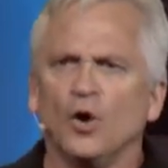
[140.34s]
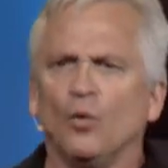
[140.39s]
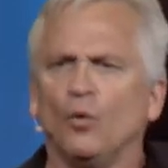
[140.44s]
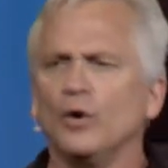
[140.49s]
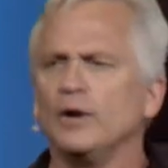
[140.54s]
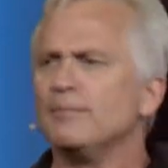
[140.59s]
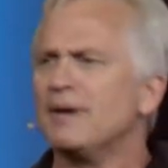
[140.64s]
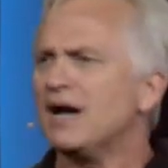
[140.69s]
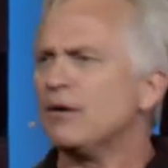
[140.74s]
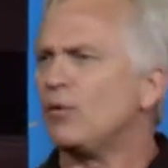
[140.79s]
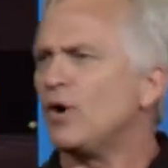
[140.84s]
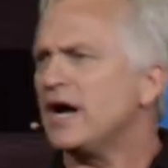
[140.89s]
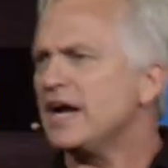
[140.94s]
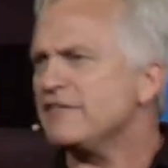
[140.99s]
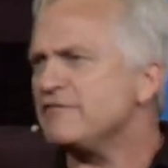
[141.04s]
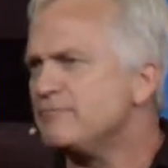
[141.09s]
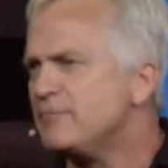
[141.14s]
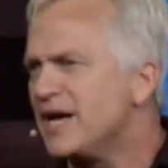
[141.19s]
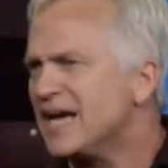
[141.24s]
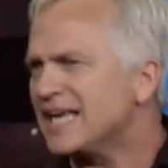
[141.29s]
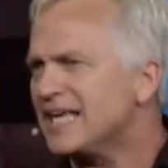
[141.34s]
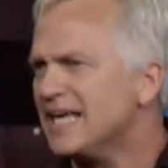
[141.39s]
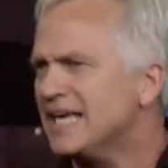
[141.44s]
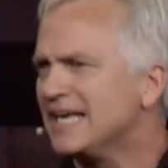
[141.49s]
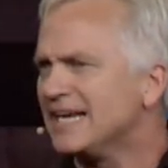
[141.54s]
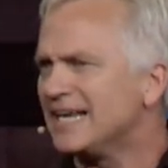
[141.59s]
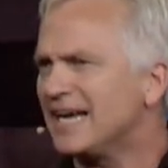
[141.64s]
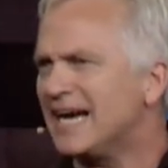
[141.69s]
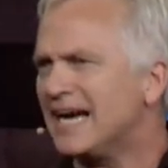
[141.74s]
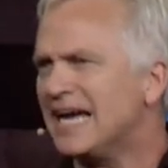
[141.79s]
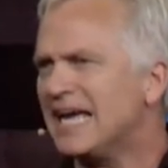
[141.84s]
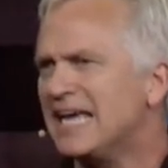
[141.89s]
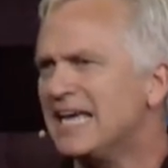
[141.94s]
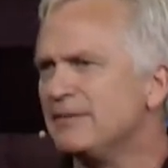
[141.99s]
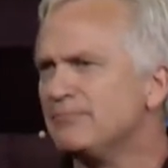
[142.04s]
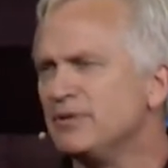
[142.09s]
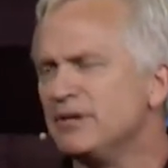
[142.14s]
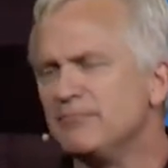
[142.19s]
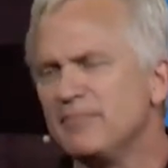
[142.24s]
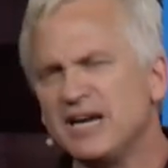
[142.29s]
When my wife Becky and I
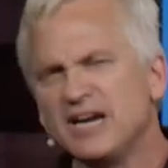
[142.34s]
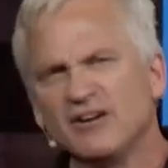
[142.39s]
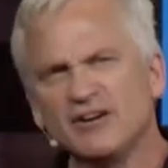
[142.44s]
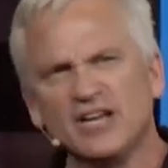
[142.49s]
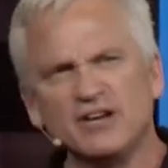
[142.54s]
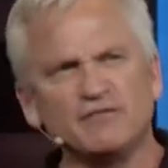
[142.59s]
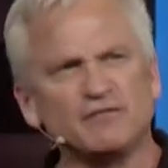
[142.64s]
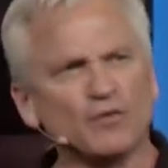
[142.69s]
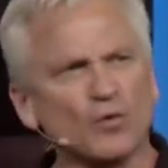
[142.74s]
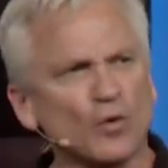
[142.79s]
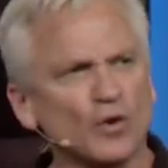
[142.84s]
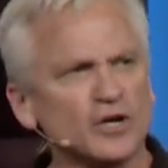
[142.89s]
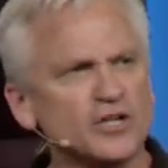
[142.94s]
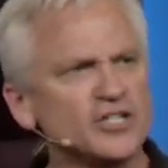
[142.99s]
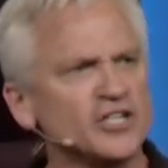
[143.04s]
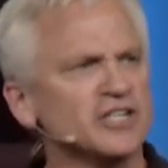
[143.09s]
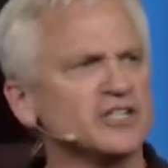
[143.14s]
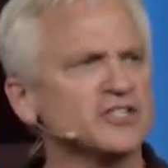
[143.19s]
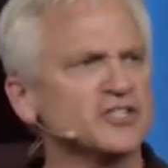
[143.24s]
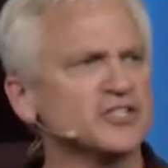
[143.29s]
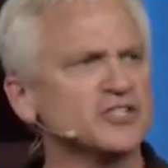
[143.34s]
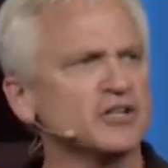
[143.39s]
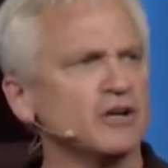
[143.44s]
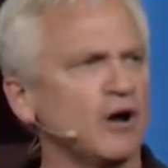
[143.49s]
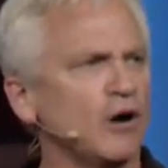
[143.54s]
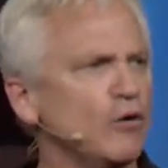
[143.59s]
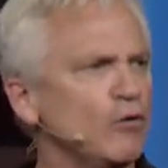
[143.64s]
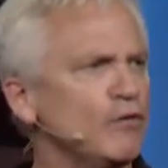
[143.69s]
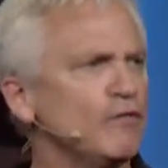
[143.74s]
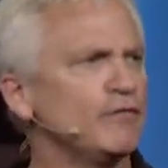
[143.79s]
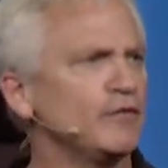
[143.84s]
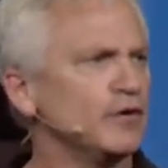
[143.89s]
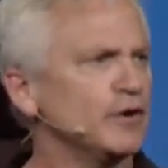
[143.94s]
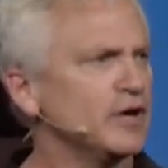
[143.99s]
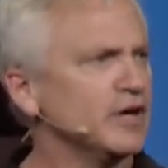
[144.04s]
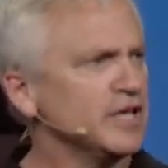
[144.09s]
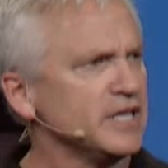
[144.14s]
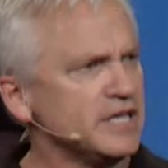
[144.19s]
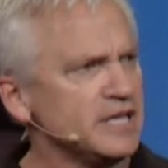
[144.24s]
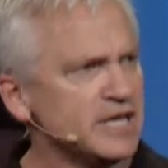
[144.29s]
had been married for just over
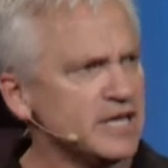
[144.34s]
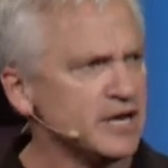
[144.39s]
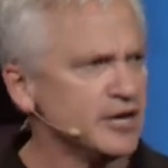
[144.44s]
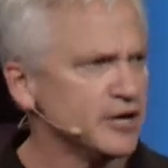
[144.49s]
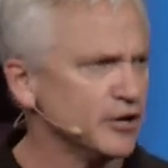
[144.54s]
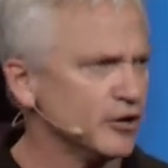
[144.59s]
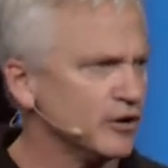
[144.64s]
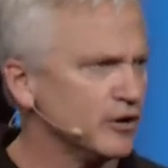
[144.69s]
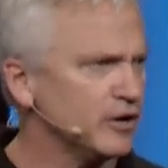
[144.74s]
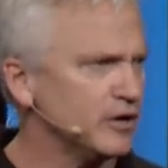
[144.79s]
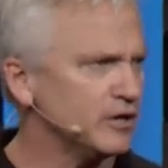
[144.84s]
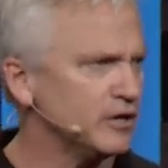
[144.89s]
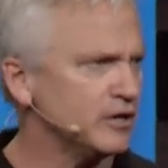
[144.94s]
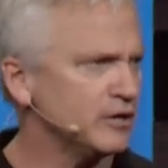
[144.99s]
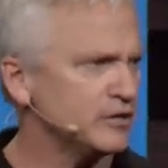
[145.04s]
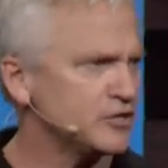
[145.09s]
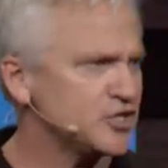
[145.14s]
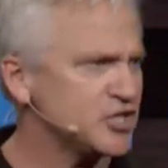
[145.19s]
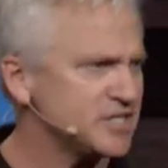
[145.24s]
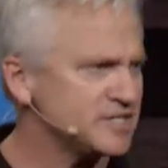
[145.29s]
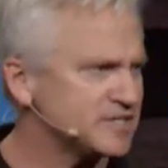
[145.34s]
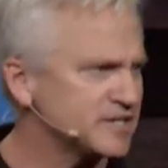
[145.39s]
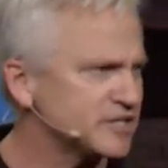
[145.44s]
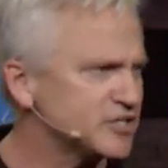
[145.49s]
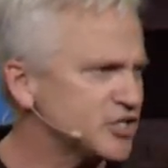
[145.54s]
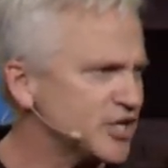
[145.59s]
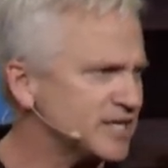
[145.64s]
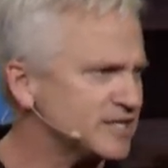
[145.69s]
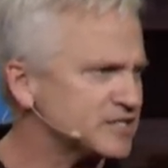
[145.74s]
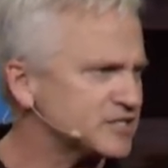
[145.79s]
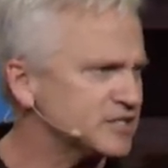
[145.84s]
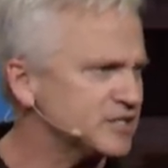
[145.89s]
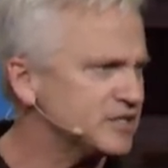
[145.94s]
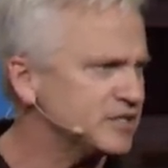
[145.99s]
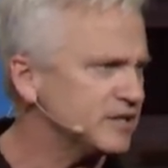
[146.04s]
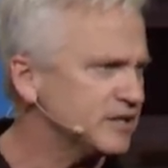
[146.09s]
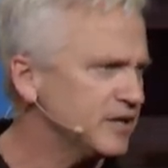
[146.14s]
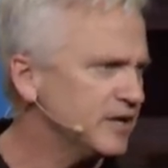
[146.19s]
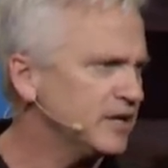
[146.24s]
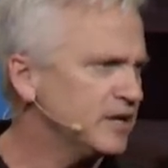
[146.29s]
a year, she
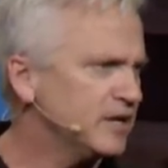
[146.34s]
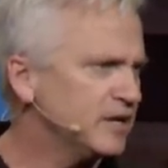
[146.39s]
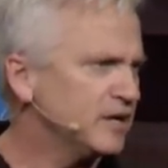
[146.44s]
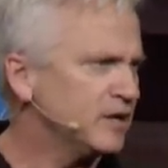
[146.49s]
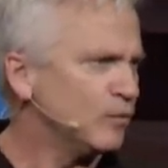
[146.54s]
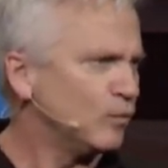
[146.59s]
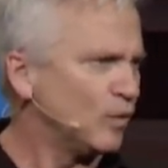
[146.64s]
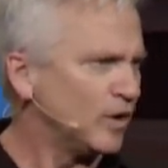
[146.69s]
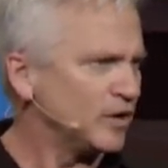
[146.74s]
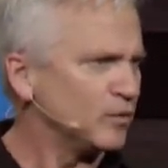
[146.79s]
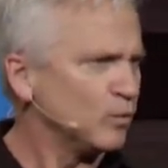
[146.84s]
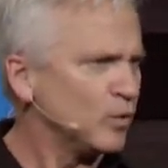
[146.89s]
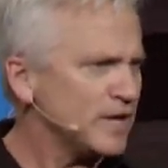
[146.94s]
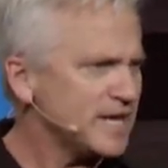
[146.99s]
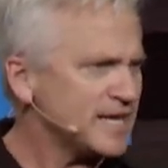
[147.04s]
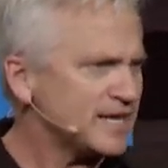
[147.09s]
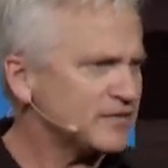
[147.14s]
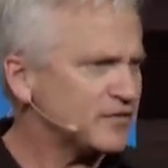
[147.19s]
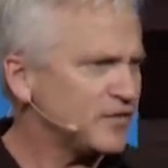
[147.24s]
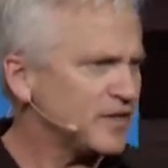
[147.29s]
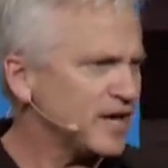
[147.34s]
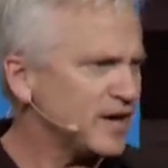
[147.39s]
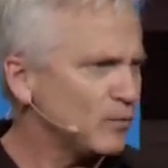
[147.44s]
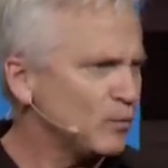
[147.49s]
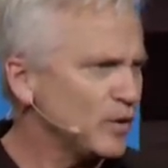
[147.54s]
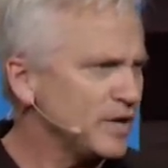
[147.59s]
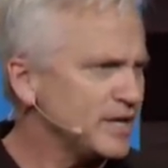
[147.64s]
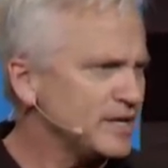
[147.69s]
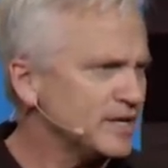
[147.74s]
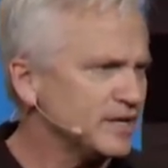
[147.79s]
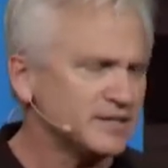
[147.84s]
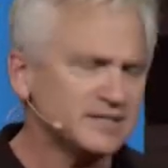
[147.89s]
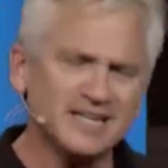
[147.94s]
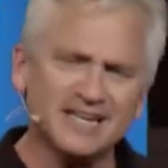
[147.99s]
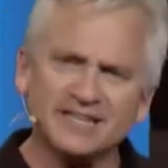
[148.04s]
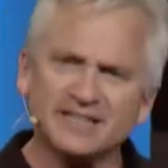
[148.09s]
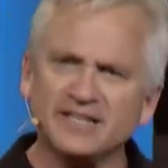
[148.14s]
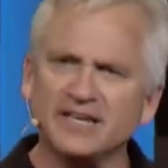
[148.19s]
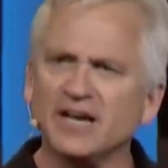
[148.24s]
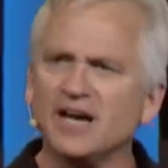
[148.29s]
suggested one week that we uh,
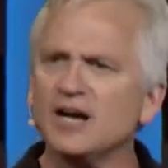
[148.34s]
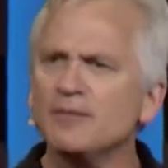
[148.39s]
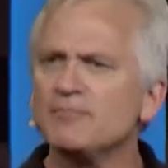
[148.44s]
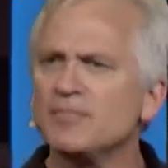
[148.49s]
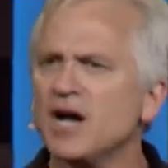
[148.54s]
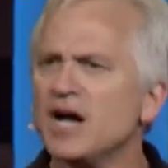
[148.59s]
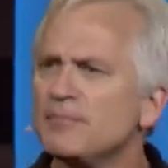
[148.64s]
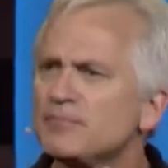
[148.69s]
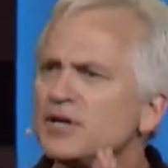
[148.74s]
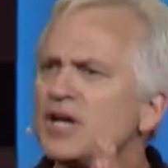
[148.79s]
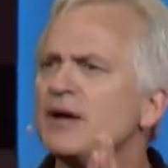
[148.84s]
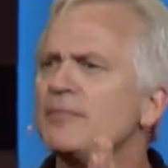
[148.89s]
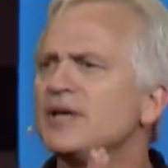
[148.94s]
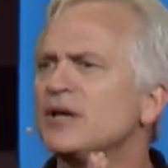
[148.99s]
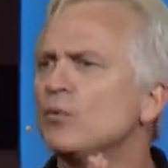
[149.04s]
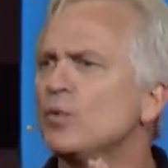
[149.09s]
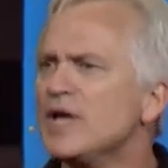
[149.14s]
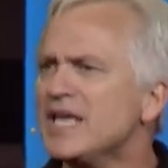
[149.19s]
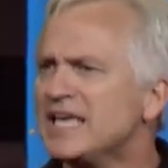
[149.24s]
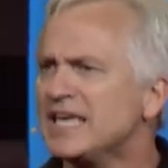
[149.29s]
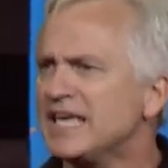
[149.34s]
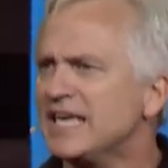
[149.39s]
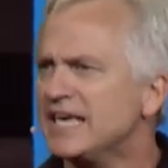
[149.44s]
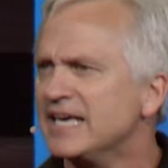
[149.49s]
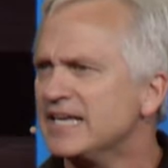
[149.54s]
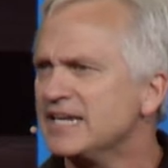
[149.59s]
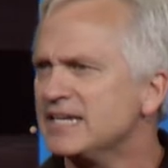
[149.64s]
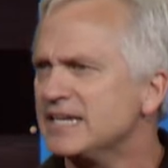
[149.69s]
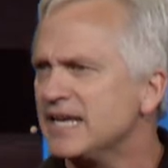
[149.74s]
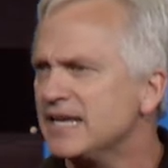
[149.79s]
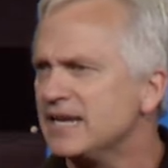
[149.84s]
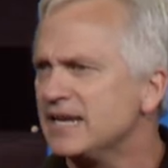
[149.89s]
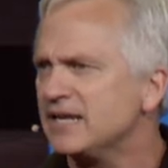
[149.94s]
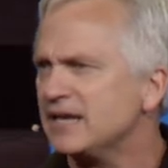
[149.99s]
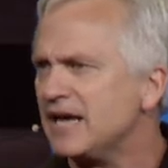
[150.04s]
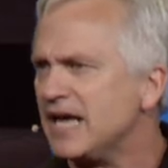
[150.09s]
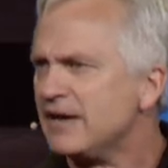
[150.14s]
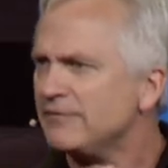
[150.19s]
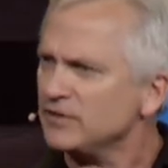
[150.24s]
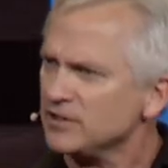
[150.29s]
take the up- upcoming weekend and uh,
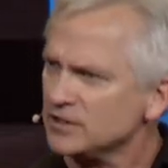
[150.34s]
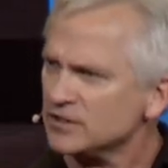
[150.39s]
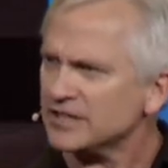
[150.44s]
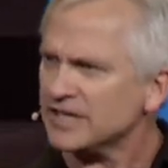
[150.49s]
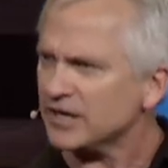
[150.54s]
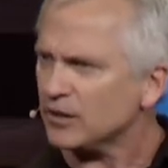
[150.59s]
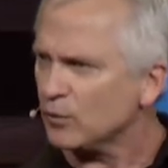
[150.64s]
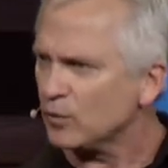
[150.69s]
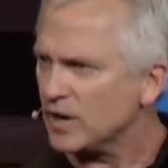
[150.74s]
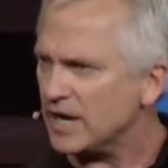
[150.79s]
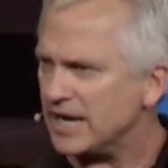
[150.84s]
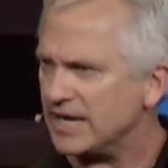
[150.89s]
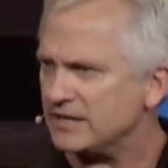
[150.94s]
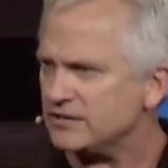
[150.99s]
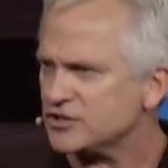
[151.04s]
have a little getaway.